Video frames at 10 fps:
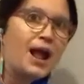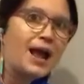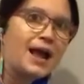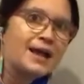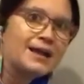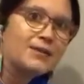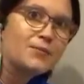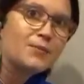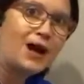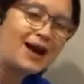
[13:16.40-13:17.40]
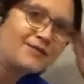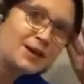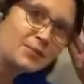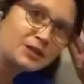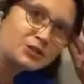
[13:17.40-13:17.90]
and have
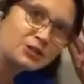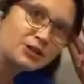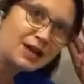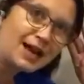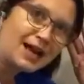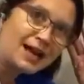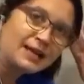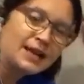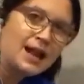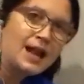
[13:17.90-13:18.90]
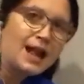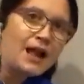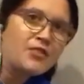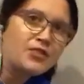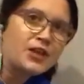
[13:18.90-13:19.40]
that picture in your head
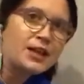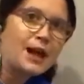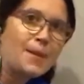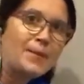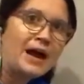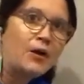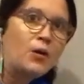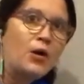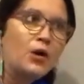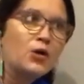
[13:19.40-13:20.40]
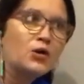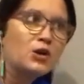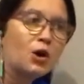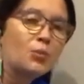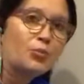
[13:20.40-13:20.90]
and think about
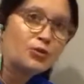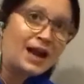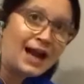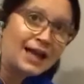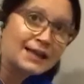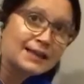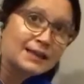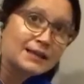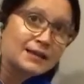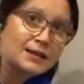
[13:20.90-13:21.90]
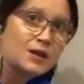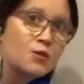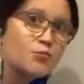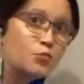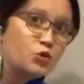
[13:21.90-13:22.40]
your breath
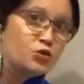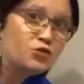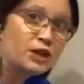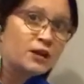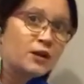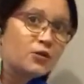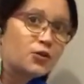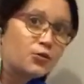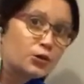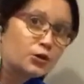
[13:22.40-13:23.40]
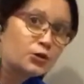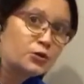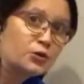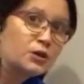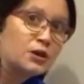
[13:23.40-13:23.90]
moving
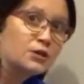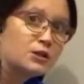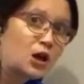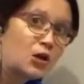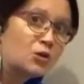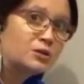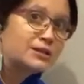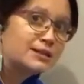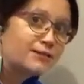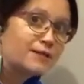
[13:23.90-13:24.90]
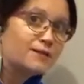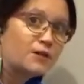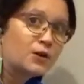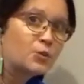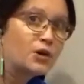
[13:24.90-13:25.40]
through those different
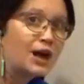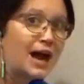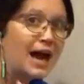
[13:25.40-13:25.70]
vertebrae